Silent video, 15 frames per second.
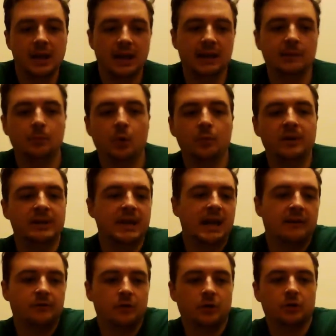Any moment
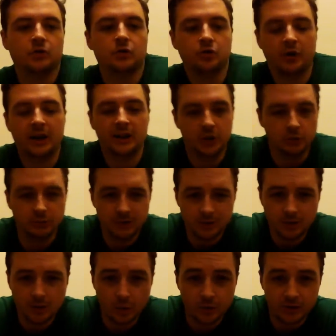after, try and use
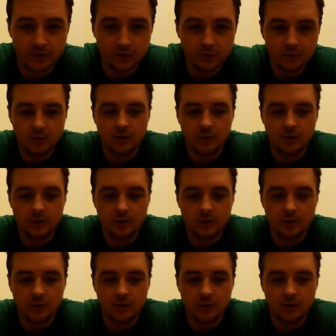going to.